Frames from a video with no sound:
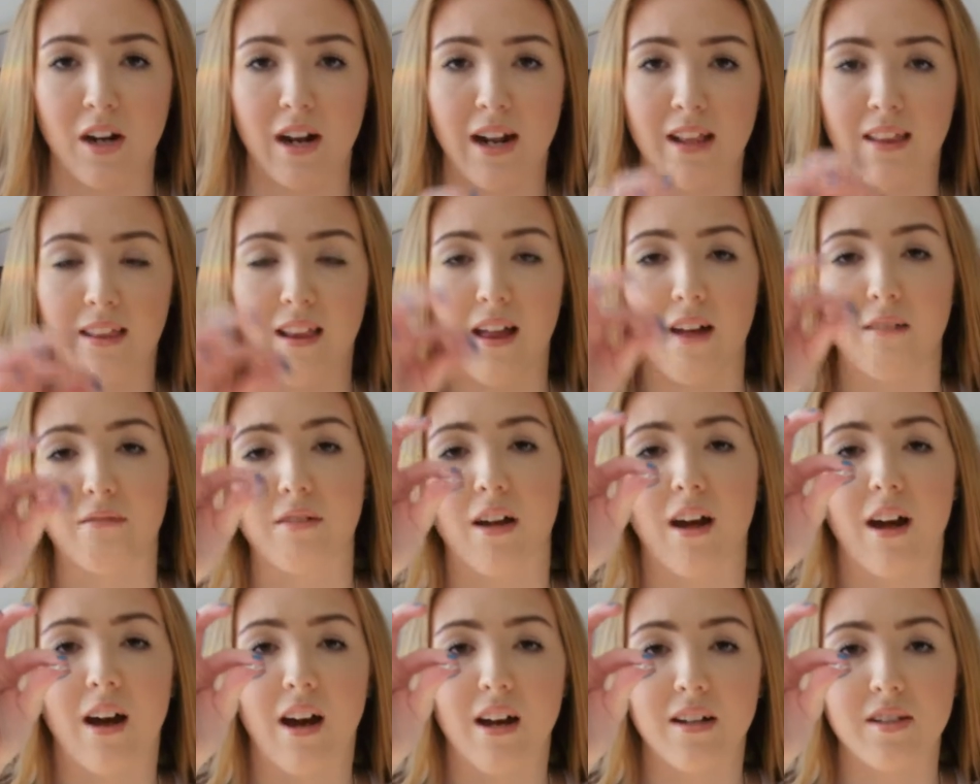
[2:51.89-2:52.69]
And I love
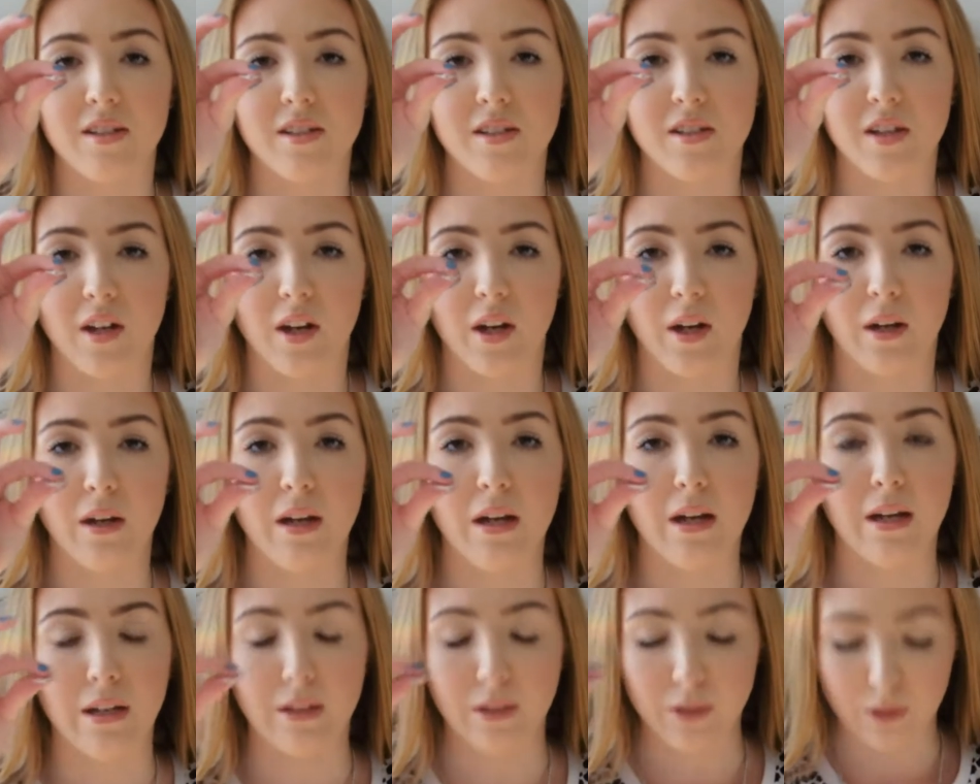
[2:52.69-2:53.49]
hearts, so
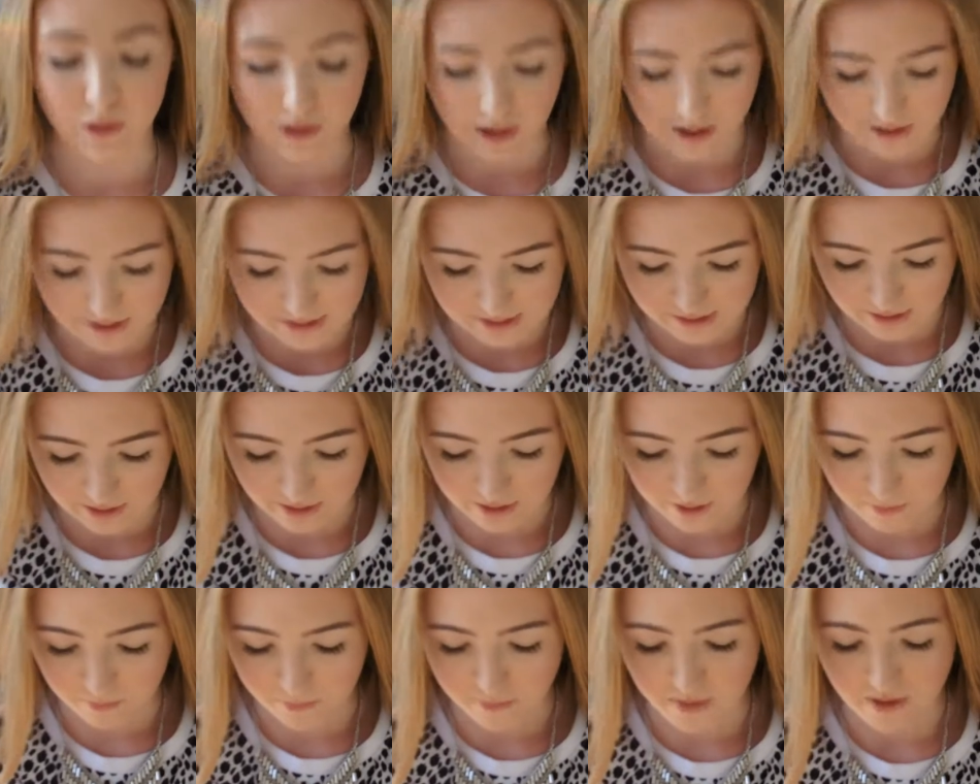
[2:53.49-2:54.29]
you can't see
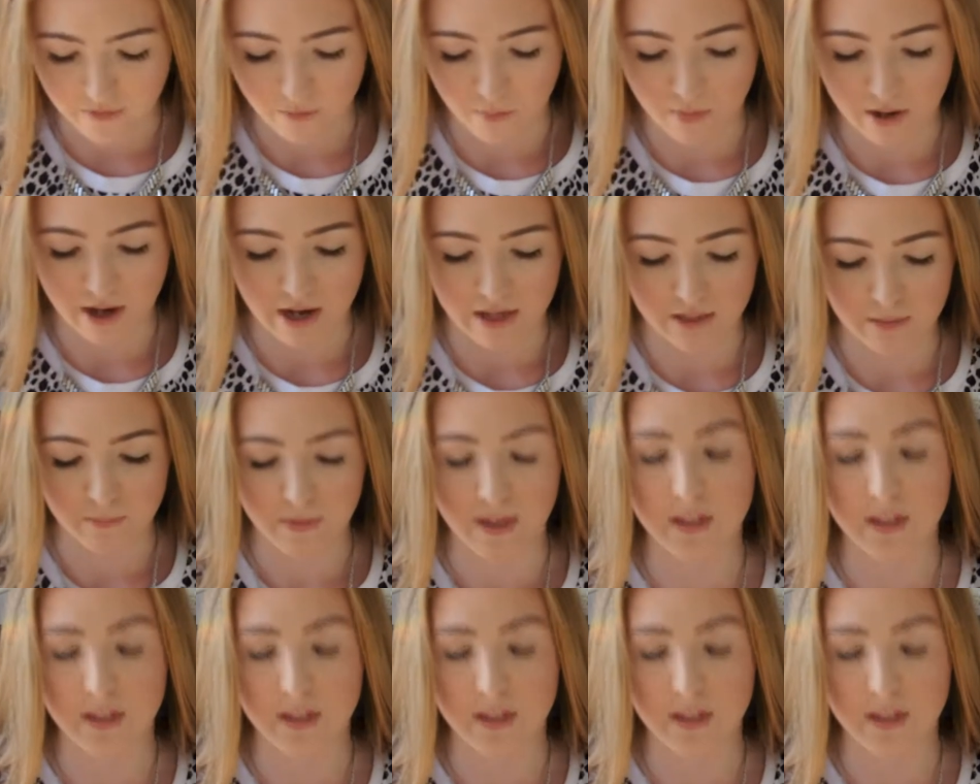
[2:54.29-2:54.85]
it, never mind.